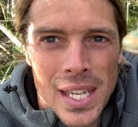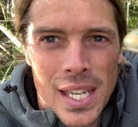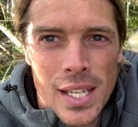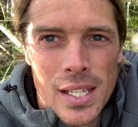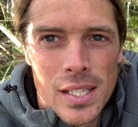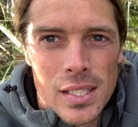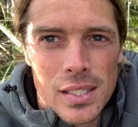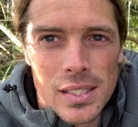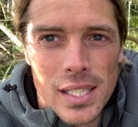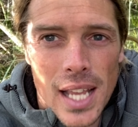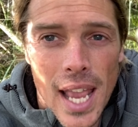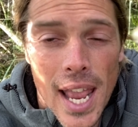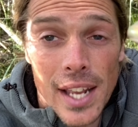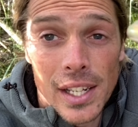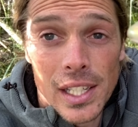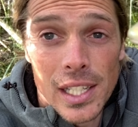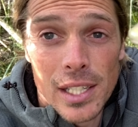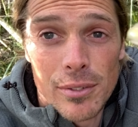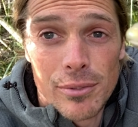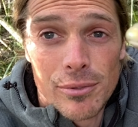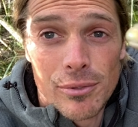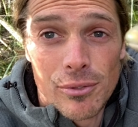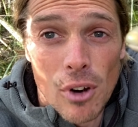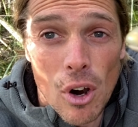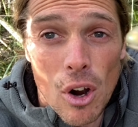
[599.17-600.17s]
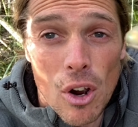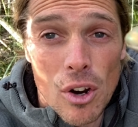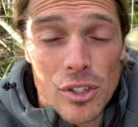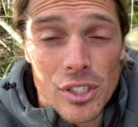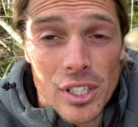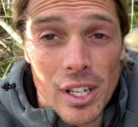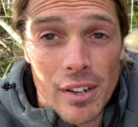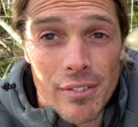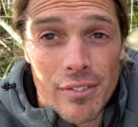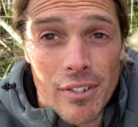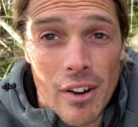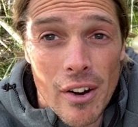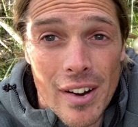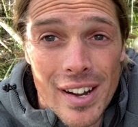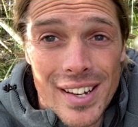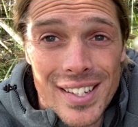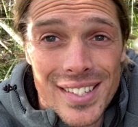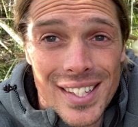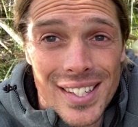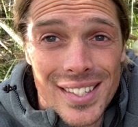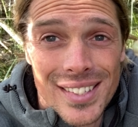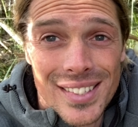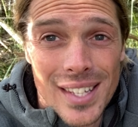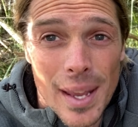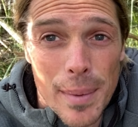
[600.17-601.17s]
Sadly, frogs are very
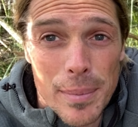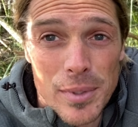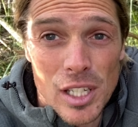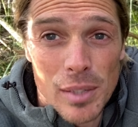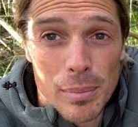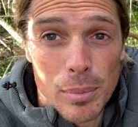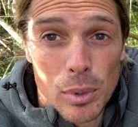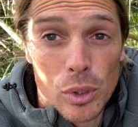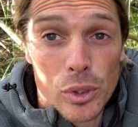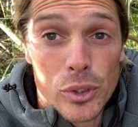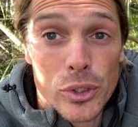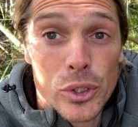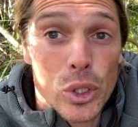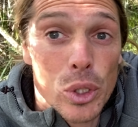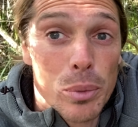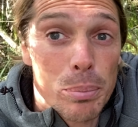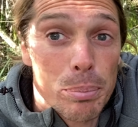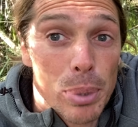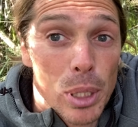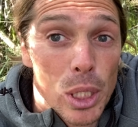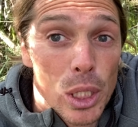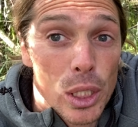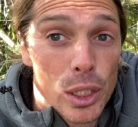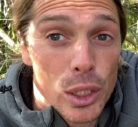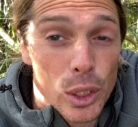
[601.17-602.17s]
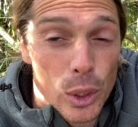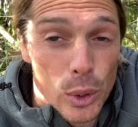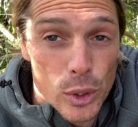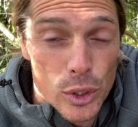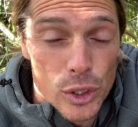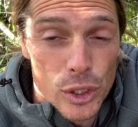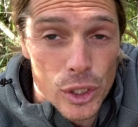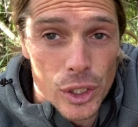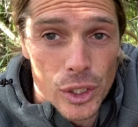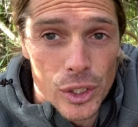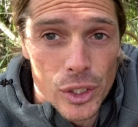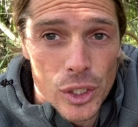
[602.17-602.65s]
susceptible to pollution,